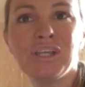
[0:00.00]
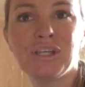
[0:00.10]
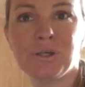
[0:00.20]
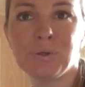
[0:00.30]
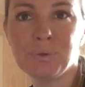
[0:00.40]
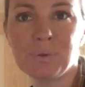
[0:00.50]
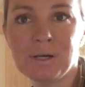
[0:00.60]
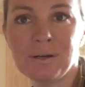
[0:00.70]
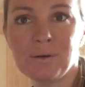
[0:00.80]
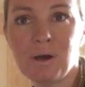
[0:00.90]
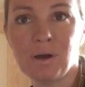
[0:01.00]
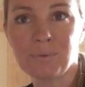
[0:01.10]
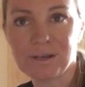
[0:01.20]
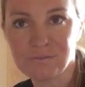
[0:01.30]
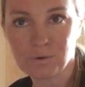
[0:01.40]
you are
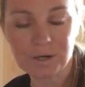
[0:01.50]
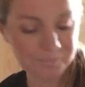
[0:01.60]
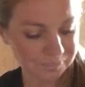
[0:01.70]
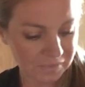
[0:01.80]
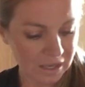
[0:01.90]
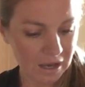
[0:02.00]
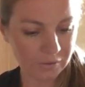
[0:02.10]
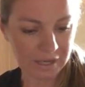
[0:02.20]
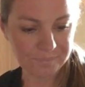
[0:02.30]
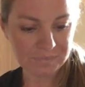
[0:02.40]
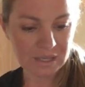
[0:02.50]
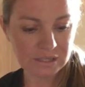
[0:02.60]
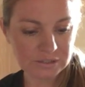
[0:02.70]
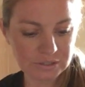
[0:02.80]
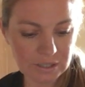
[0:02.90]
ready for it. Okay,
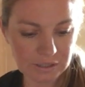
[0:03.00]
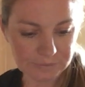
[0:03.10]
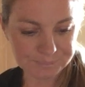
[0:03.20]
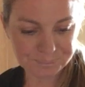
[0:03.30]
so